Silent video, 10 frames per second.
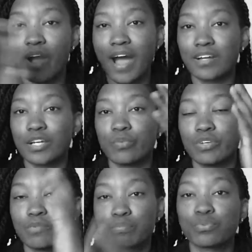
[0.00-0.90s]
or how can we
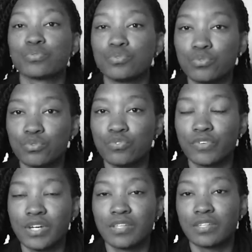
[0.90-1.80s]
improve
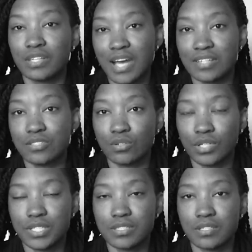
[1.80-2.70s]
the not so
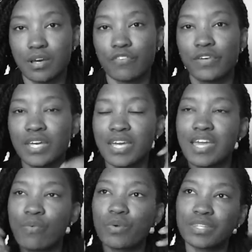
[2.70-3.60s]
good stuff?
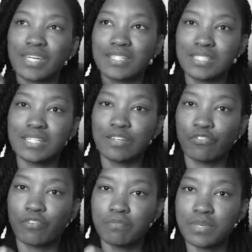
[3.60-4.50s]
And what that did
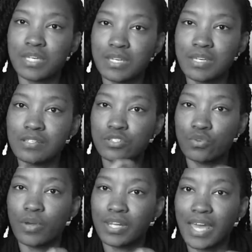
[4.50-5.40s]
for me
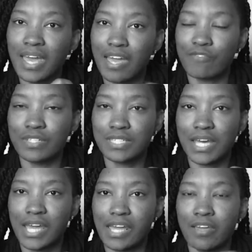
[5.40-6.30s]
doing that every
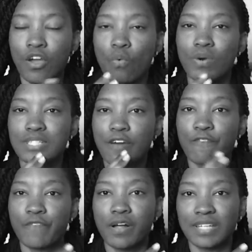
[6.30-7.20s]
day was I
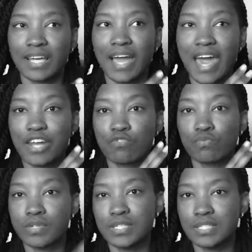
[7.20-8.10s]
felt like I had a
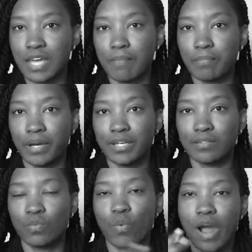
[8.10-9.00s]
reset button
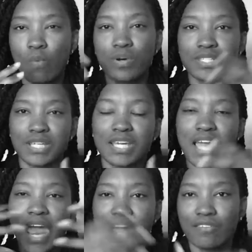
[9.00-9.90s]
where I wasn't
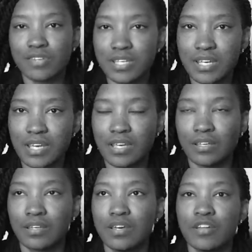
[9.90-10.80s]
carrying
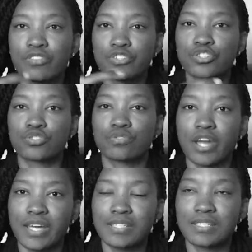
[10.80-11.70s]
the
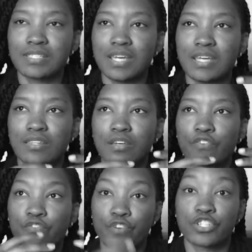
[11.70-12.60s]
stress and the
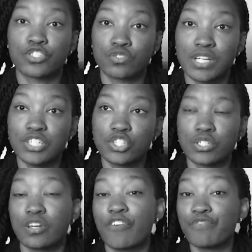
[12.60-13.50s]

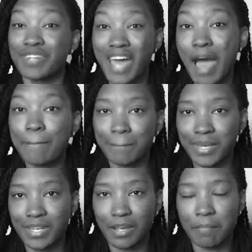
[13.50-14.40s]
frustration of not
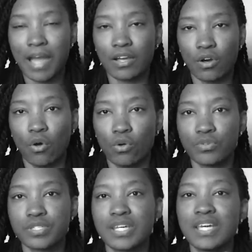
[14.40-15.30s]
meeting my
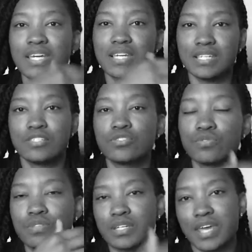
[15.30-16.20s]
goals into
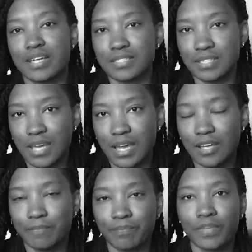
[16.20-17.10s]
the next day.
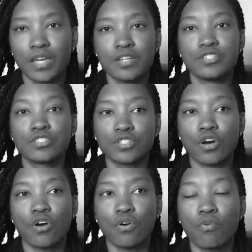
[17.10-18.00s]

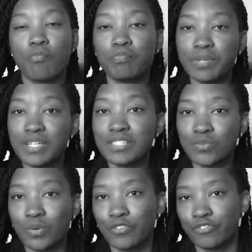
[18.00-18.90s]
So biggest
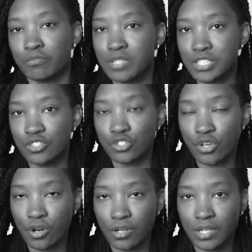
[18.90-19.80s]
win for me is
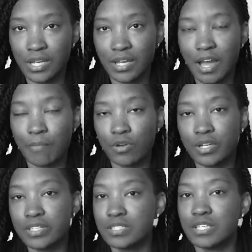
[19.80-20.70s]
journaling. I'm going to
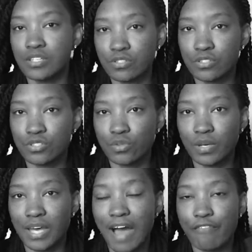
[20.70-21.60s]
continue to do
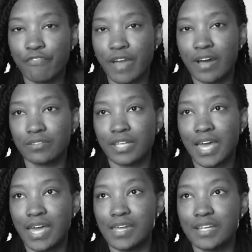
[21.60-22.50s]
it. I found
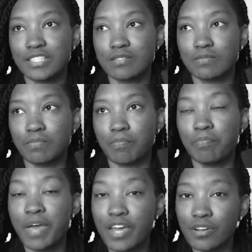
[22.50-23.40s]
that it's
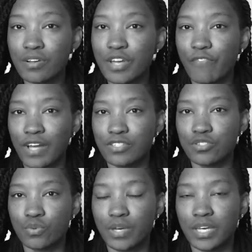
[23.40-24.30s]
better if I
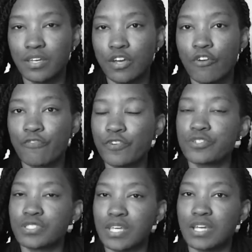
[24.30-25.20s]
do it
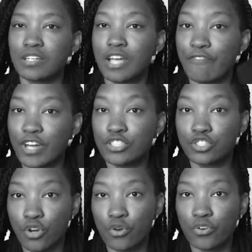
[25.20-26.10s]
if I
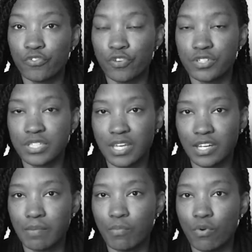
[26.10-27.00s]
journal first thing in
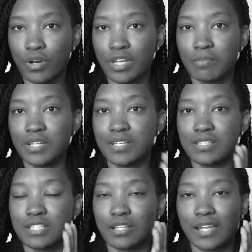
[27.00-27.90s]
the morning,
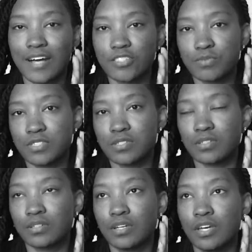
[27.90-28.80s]
because it allows me to
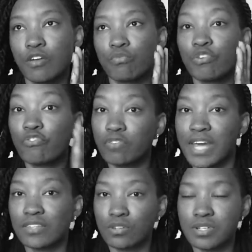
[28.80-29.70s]

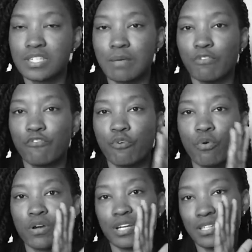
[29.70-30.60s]
reflect on the day
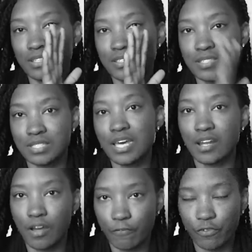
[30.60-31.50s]
before and then set
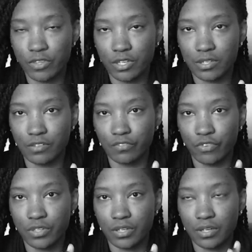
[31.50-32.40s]
up for
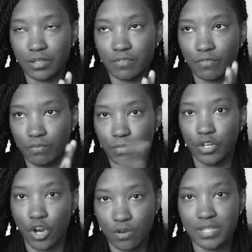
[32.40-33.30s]
the
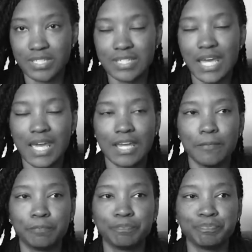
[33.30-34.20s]
current day.